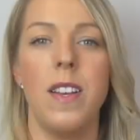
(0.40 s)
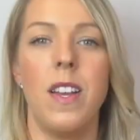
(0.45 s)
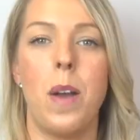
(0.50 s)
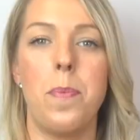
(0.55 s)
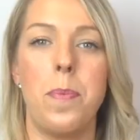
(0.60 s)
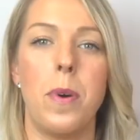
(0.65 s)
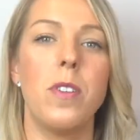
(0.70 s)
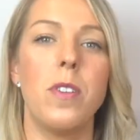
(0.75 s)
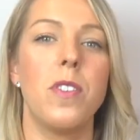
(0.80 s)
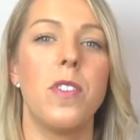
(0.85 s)

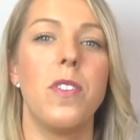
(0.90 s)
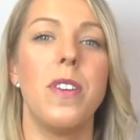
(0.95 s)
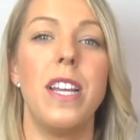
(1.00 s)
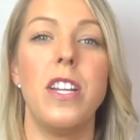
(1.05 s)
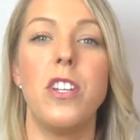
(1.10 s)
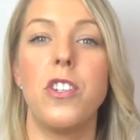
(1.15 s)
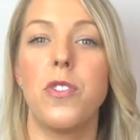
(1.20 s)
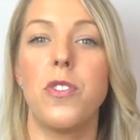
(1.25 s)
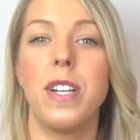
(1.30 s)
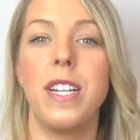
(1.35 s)
A personal
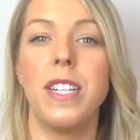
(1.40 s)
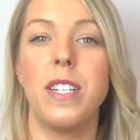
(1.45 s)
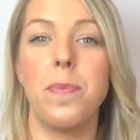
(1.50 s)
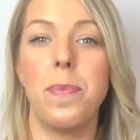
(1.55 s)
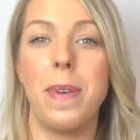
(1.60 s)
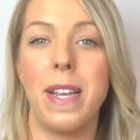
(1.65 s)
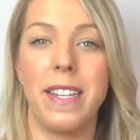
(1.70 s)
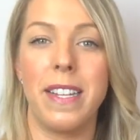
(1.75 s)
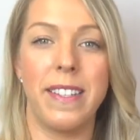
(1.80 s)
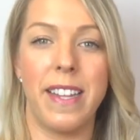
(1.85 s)
injury
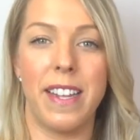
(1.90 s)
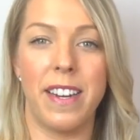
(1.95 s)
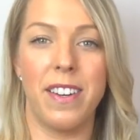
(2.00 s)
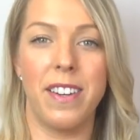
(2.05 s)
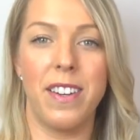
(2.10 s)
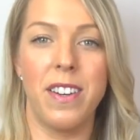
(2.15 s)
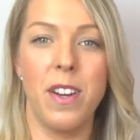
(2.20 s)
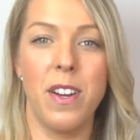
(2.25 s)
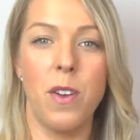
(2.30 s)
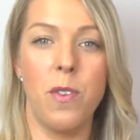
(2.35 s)
demand
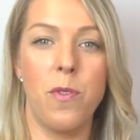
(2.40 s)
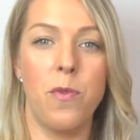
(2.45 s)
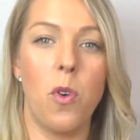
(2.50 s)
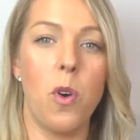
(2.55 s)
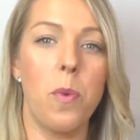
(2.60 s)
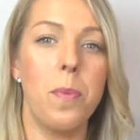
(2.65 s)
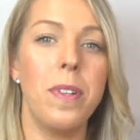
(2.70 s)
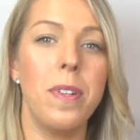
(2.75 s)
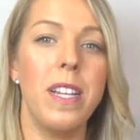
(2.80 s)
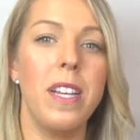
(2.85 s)
letter
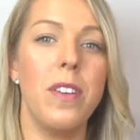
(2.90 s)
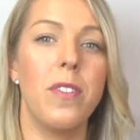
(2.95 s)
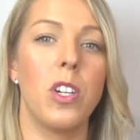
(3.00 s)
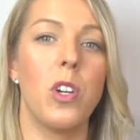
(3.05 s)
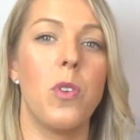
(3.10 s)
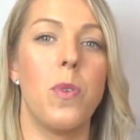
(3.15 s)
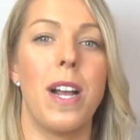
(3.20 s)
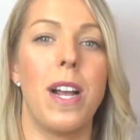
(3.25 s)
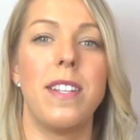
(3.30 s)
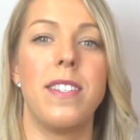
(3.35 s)
formally
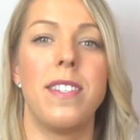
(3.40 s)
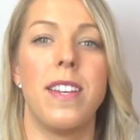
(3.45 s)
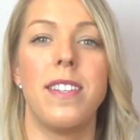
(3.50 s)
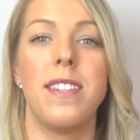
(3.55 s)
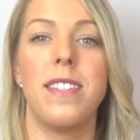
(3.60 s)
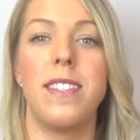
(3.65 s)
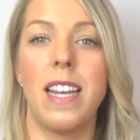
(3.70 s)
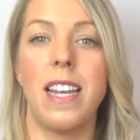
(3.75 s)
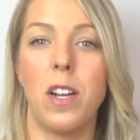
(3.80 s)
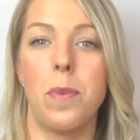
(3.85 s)
requests
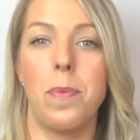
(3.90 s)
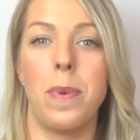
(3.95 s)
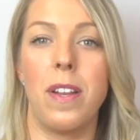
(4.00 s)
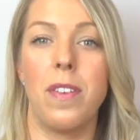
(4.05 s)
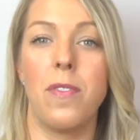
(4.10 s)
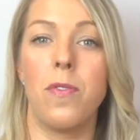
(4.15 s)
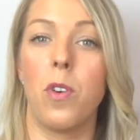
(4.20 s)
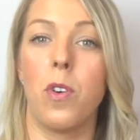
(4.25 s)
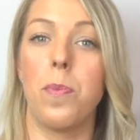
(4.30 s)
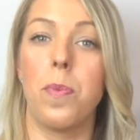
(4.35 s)
a
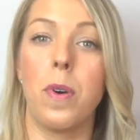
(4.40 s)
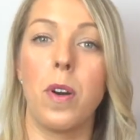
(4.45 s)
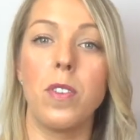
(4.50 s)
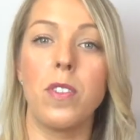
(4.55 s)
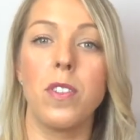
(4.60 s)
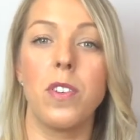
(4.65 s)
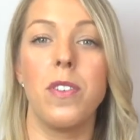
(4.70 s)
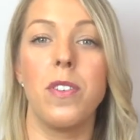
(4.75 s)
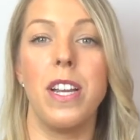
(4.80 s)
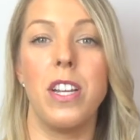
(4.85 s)
settlement for
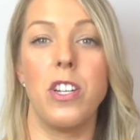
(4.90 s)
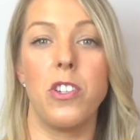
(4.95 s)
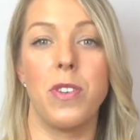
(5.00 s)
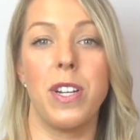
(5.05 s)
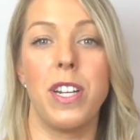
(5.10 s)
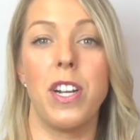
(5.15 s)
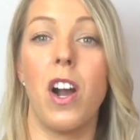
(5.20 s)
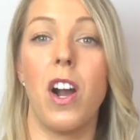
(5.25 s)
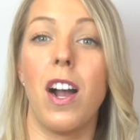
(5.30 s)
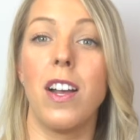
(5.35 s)
personal
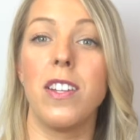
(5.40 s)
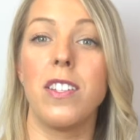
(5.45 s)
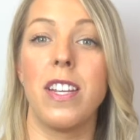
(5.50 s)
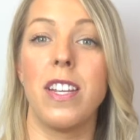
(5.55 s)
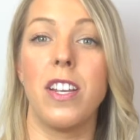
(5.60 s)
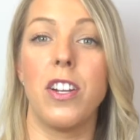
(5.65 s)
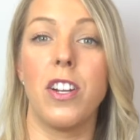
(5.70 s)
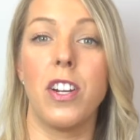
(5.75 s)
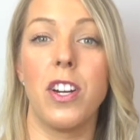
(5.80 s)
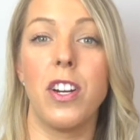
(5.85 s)
injury costs
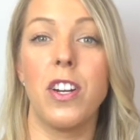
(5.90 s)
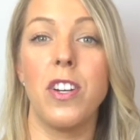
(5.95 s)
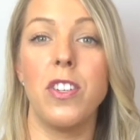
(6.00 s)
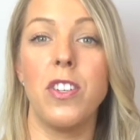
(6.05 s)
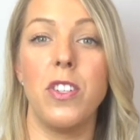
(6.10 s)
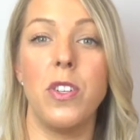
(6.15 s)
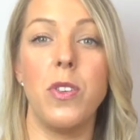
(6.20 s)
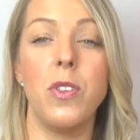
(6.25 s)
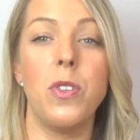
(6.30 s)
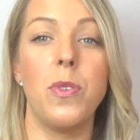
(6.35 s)

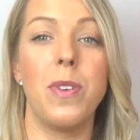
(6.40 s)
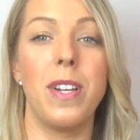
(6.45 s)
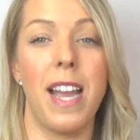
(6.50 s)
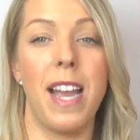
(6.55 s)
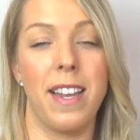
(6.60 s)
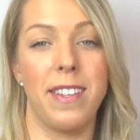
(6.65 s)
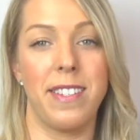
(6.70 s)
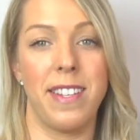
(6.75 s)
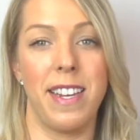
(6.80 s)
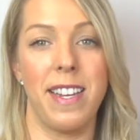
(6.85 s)
incurred due to an
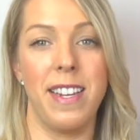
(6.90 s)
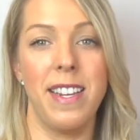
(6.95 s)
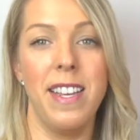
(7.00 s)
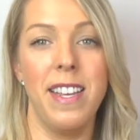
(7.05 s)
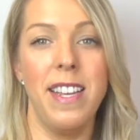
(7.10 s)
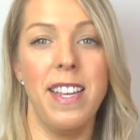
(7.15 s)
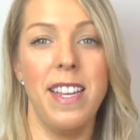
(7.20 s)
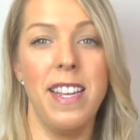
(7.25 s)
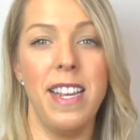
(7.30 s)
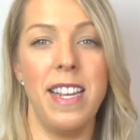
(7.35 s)
accident.
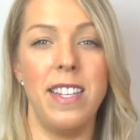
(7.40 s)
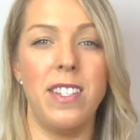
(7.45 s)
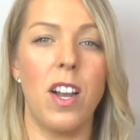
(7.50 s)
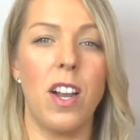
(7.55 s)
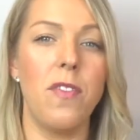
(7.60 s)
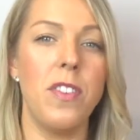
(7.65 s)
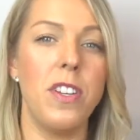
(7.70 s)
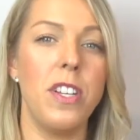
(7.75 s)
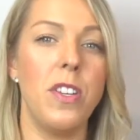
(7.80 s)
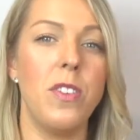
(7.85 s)
It's
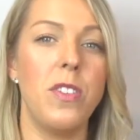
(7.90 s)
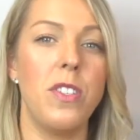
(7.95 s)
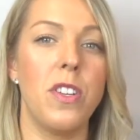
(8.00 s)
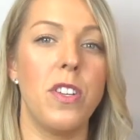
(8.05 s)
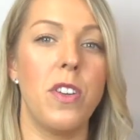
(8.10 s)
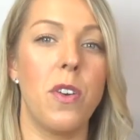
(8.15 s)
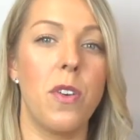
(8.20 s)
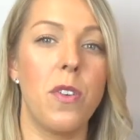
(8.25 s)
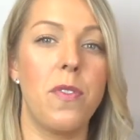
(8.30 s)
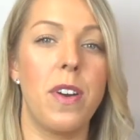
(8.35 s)
often used to
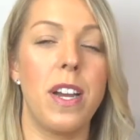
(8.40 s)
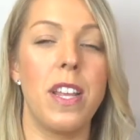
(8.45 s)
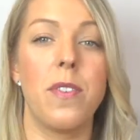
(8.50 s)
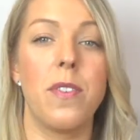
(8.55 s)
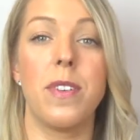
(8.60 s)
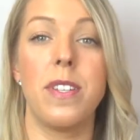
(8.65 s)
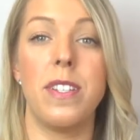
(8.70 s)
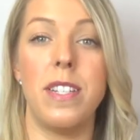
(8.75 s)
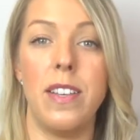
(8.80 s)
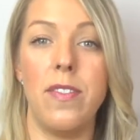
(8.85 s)
notify the
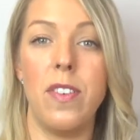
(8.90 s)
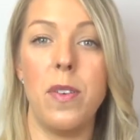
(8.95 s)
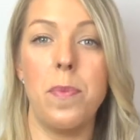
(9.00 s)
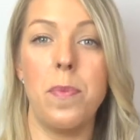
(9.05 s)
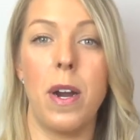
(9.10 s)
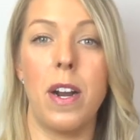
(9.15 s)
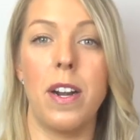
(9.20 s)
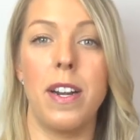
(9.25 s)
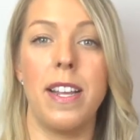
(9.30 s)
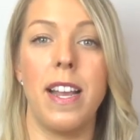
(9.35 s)
receiving
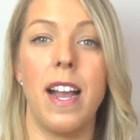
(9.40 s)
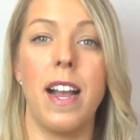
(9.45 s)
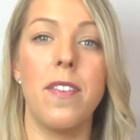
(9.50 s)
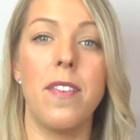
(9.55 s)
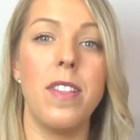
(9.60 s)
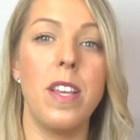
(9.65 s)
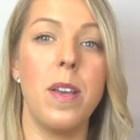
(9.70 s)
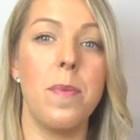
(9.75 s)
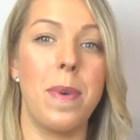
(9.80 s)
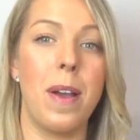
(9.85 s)
party
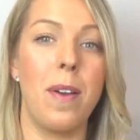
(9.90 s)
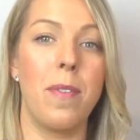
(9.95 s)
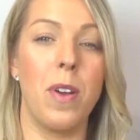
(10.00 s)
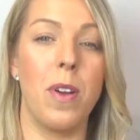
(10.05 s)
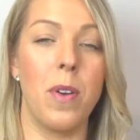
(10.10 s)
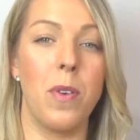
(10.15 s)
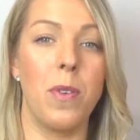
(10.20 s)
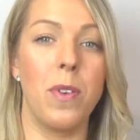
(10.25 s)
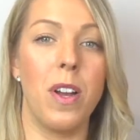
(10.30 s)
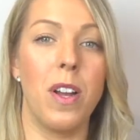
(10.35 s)
of the amount
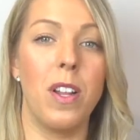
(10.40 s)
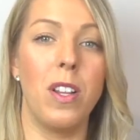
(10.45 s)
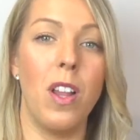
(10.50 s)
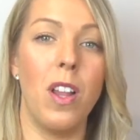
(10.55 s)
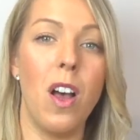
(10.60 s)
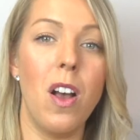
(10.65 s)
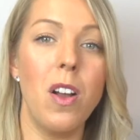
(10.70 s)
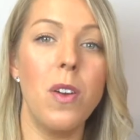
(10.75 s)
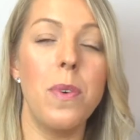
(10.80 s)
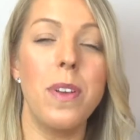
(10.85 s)
owed
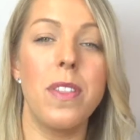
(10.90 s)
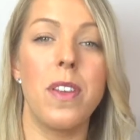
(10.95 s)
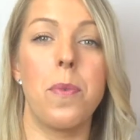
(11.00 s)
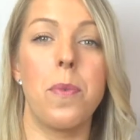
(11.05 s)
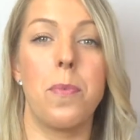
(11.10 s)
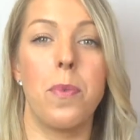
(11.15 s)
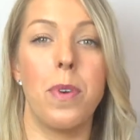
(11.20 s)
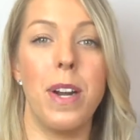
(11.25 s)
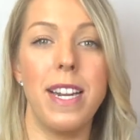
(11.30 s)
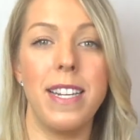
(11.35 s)
along with a
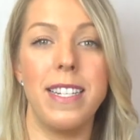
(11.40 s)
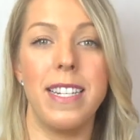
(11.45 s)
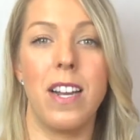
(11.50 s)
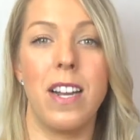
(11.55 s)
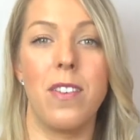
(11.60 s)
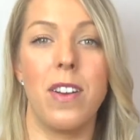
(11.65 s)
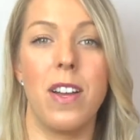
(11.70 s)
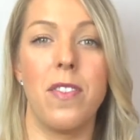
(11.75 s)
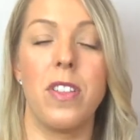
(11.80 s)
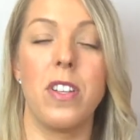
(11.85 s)

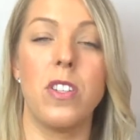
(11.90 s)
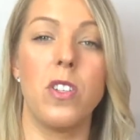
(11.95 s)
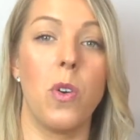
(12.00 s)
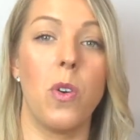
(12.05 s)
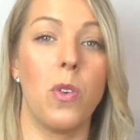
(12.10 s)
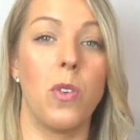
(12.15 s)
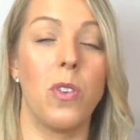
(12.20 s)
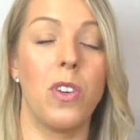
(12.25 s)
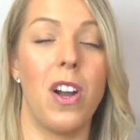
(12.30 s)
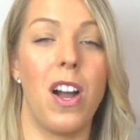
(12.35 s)
breakdown of the
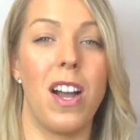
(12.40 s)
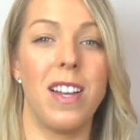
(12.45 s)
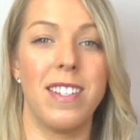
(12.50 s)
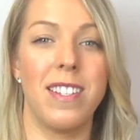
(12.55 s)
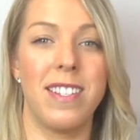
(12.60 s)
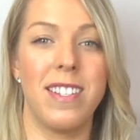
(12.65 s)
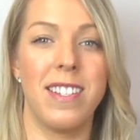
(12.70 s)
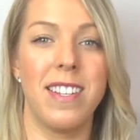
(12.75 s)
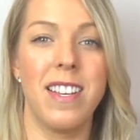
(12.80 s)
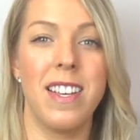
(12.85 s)
total
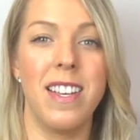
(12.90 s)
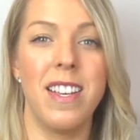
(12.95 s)
costs.